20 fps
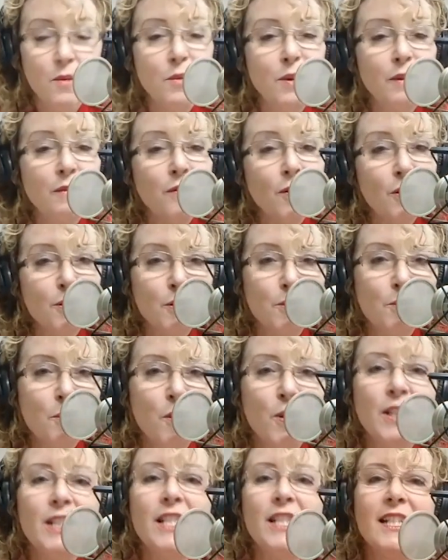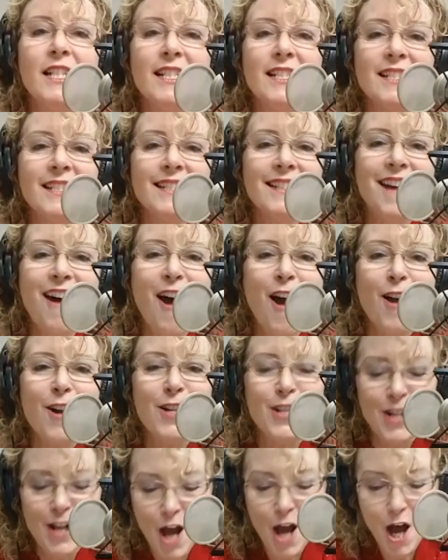Reverse mortgages are
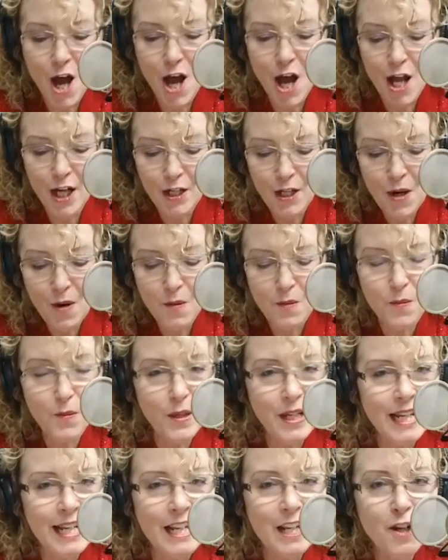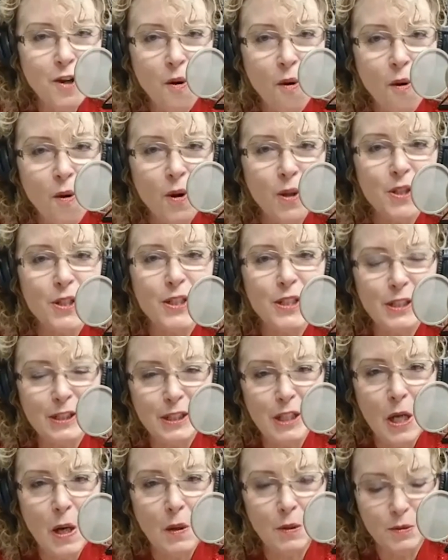non-recourse
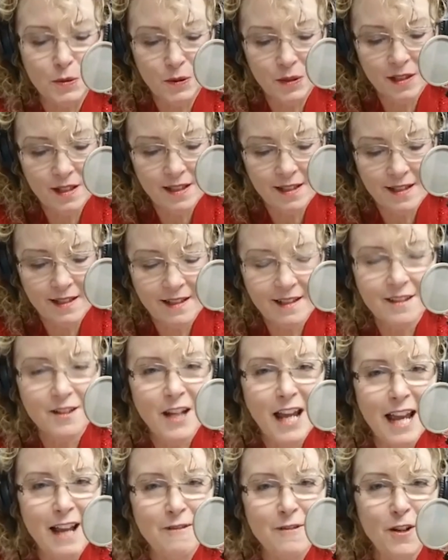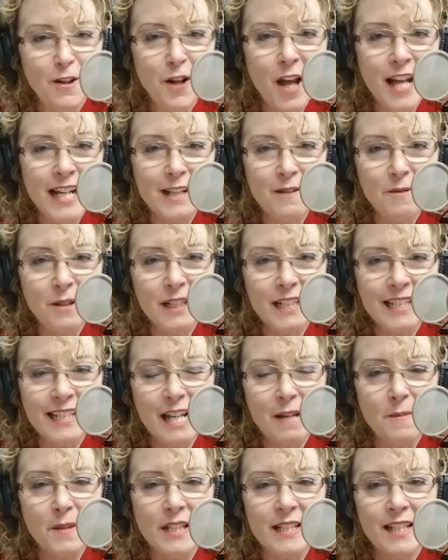loans. Okay, if you're not in the real
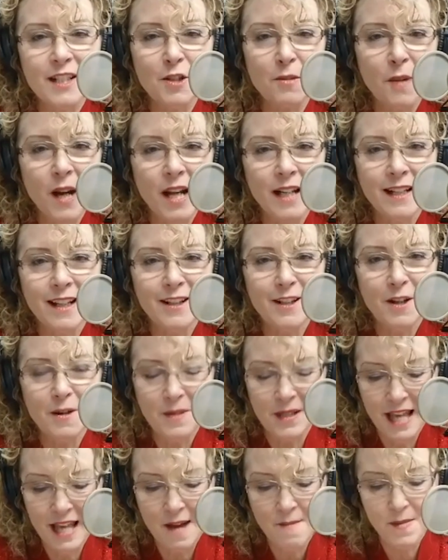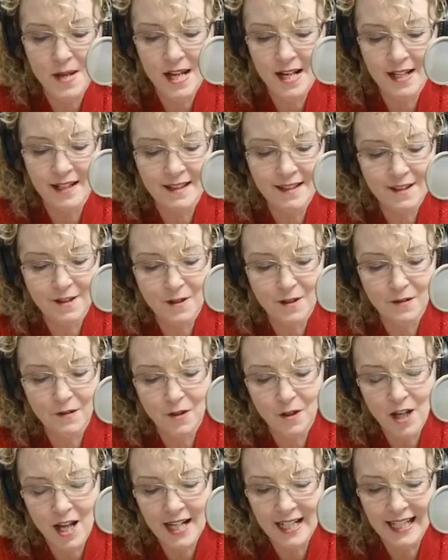estate business, you might not know what that means, or if
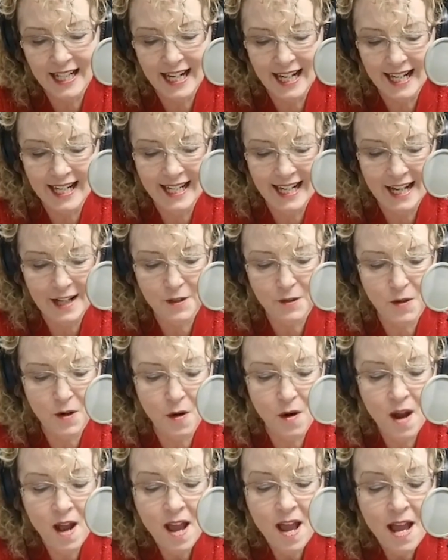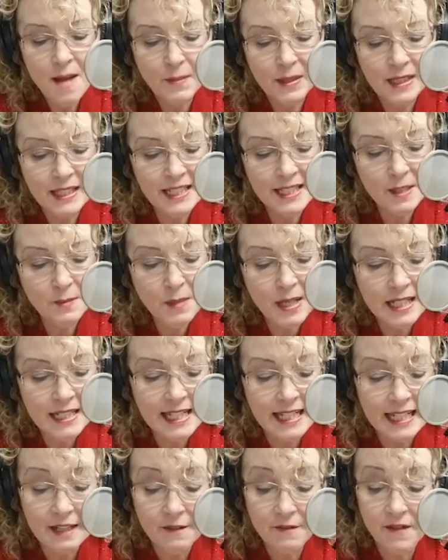you're not in escrow, but this
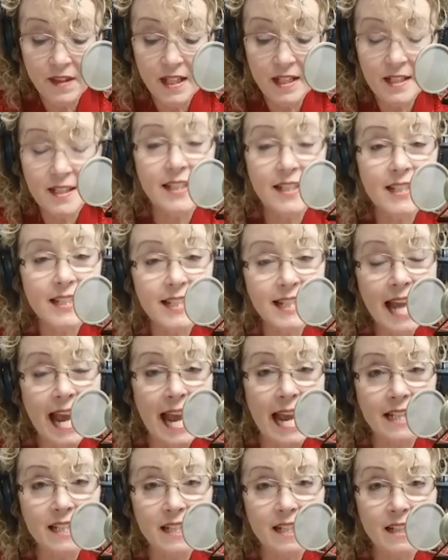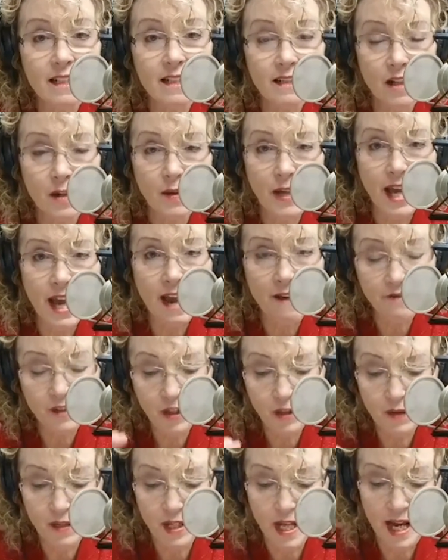means that if the estate, okay,
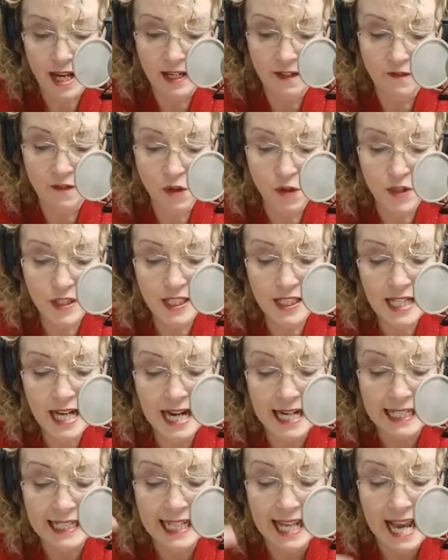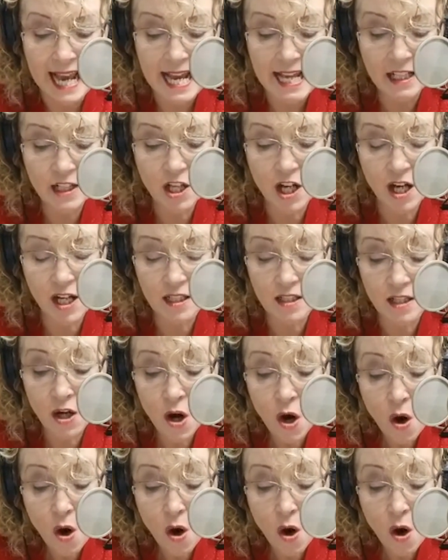after you die, if your estate cannot